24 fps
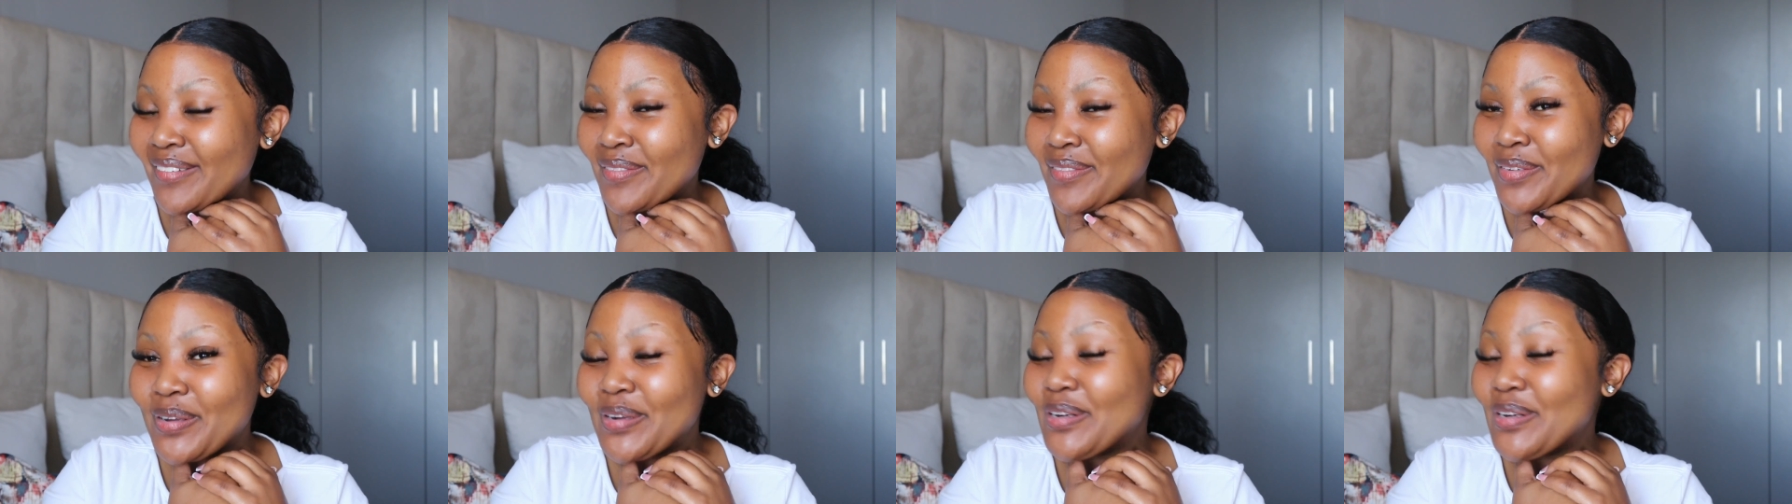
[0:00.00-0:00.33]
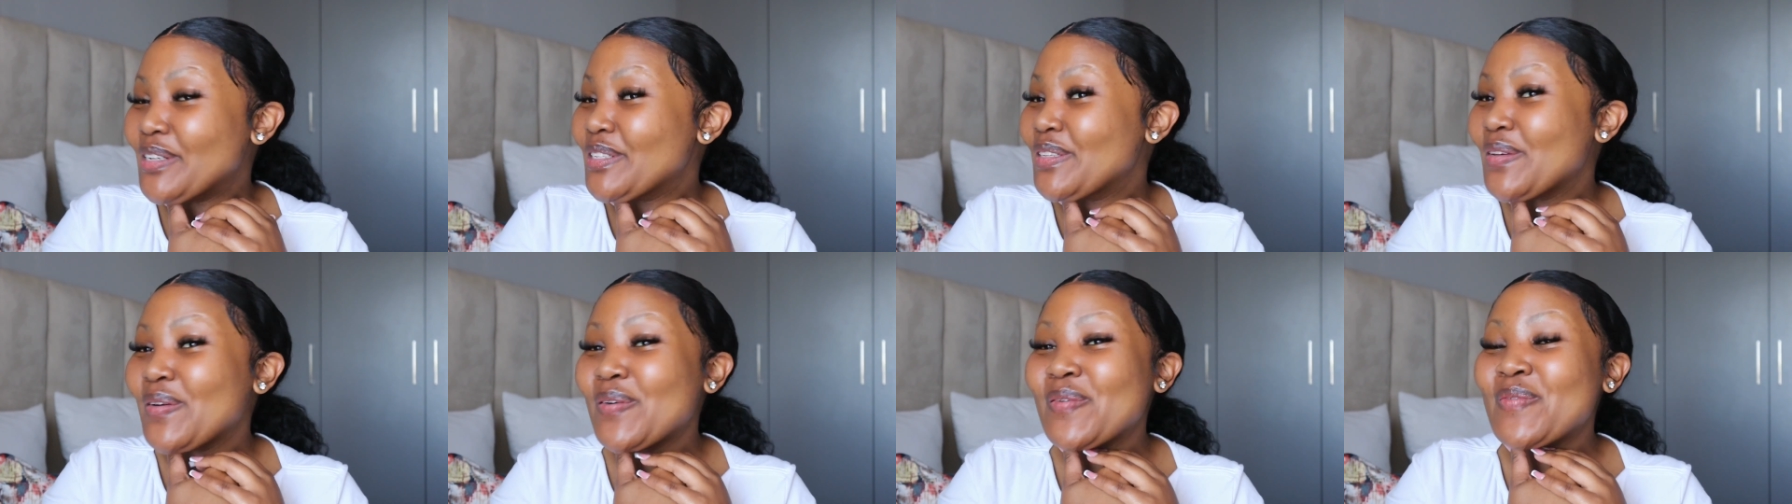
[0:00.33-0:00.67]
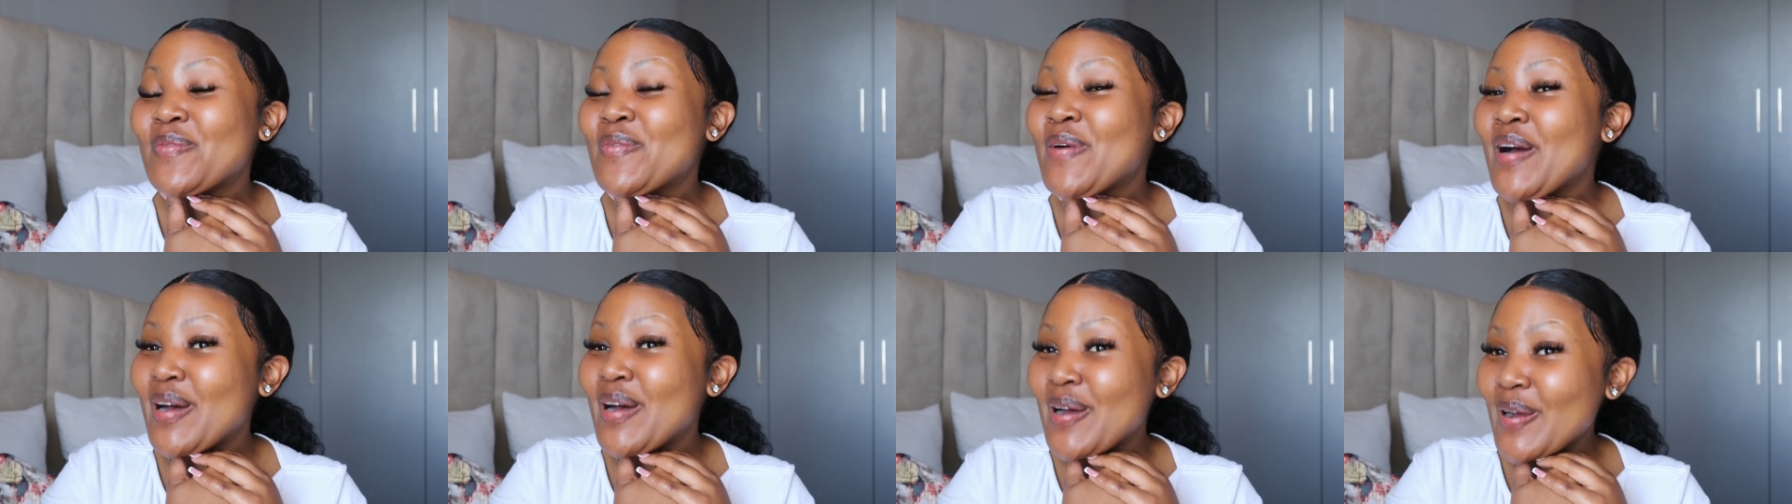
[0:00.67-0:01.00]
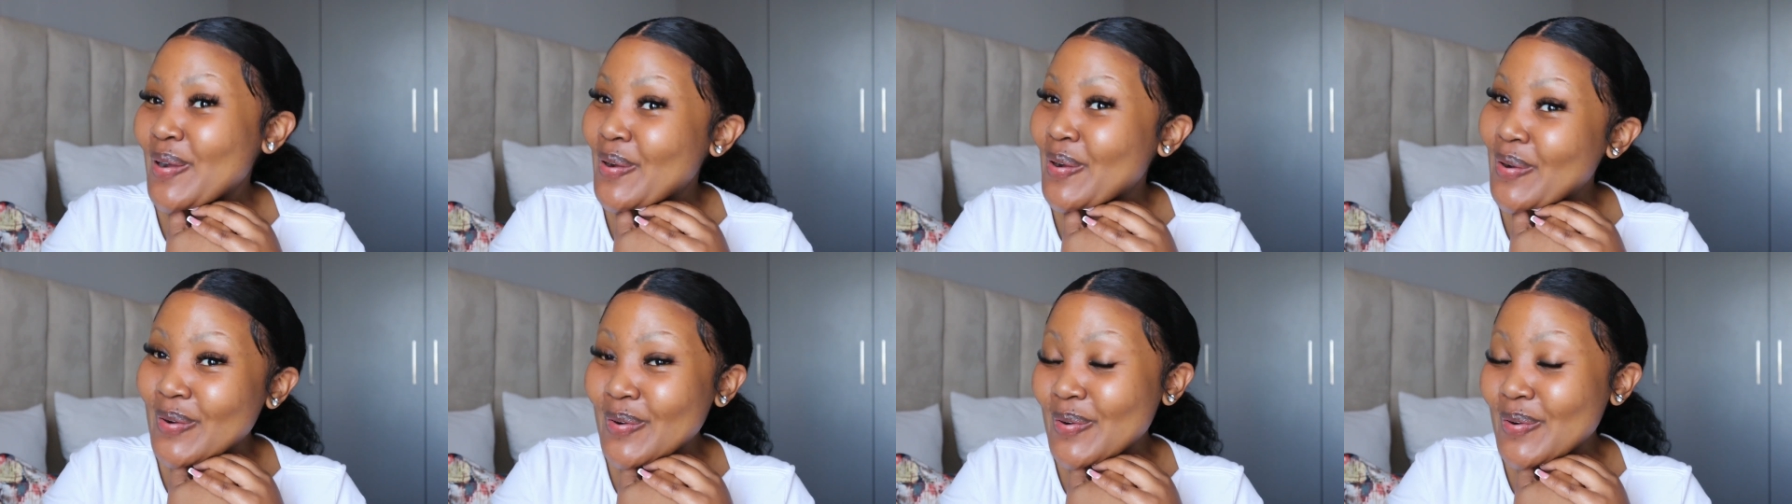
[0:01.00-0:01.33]
because
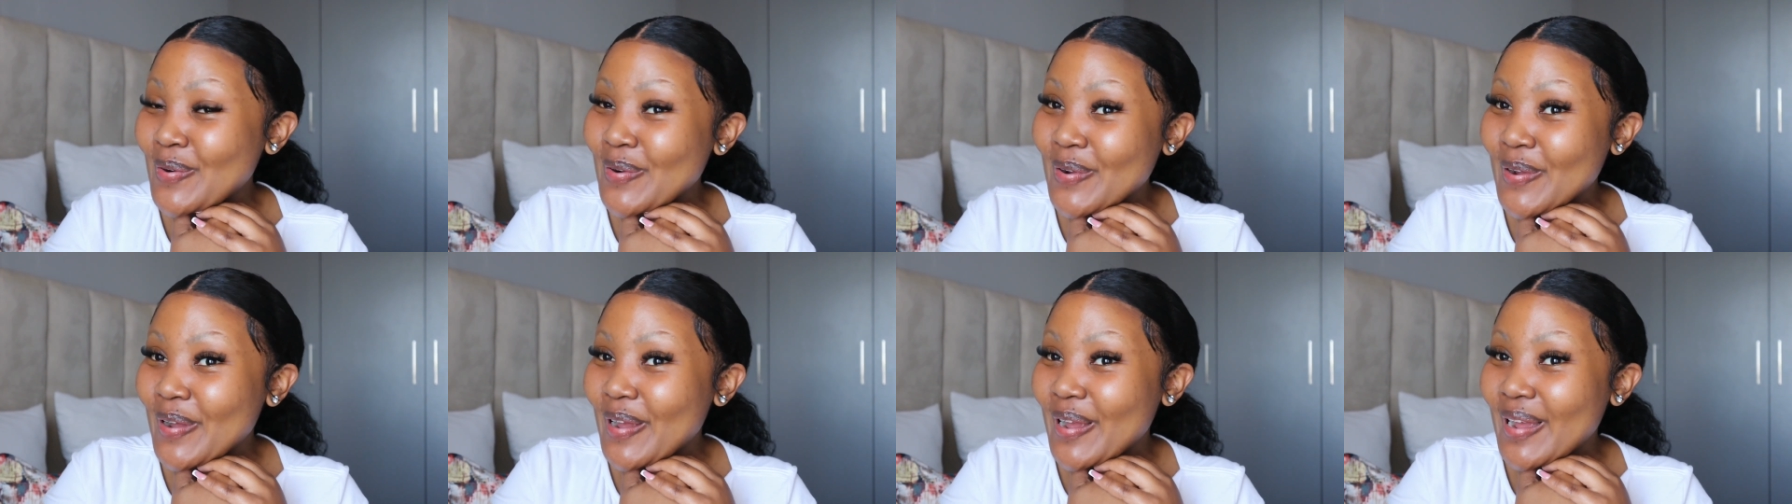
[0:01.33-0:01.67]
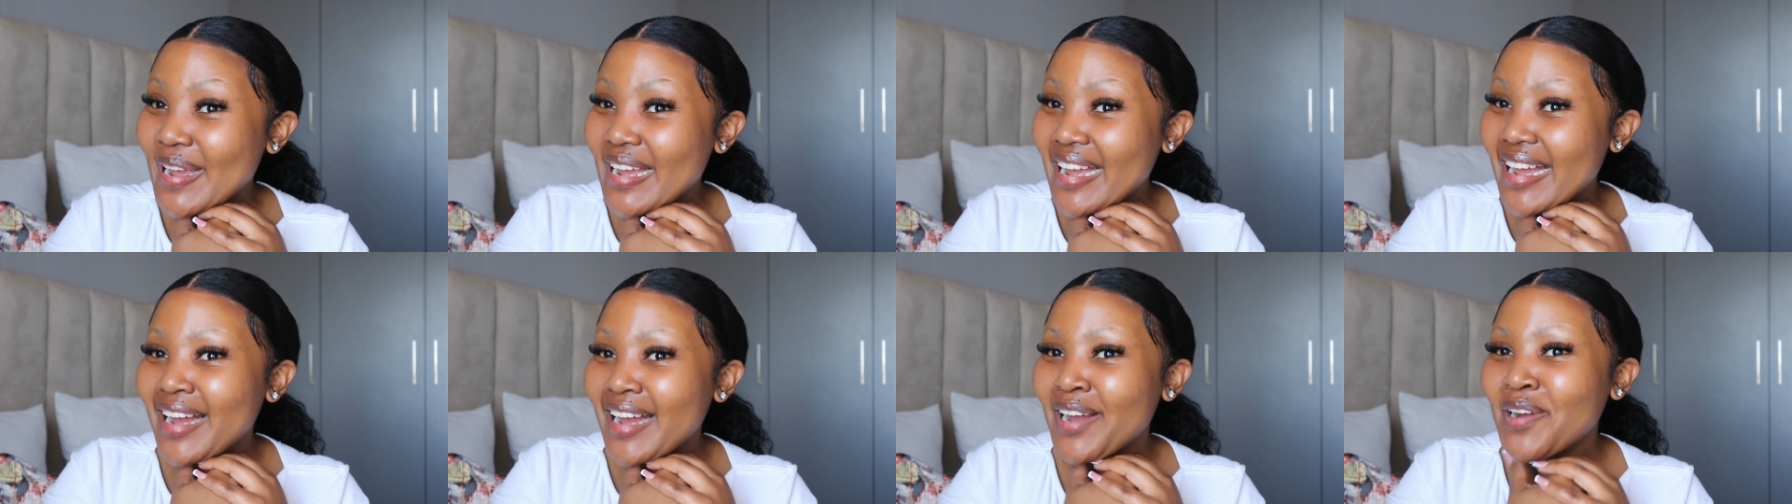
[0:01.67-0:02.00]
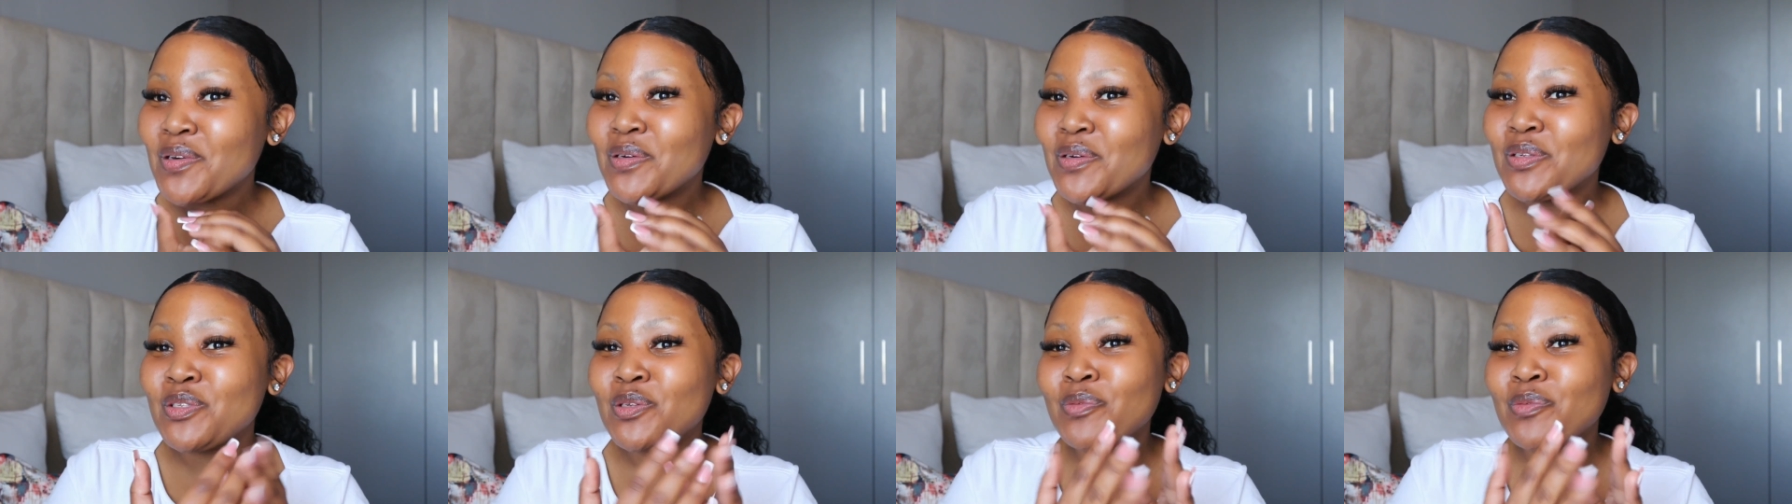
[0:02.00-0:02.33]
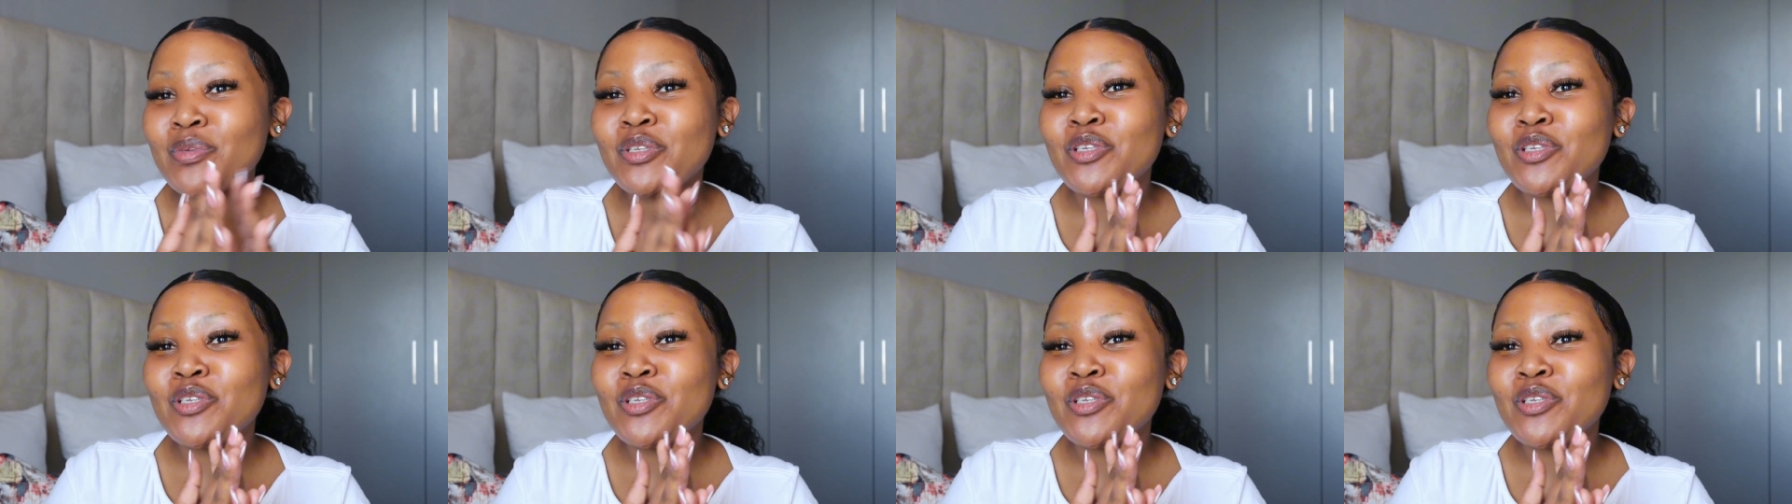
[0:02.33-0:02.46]
wow, I got so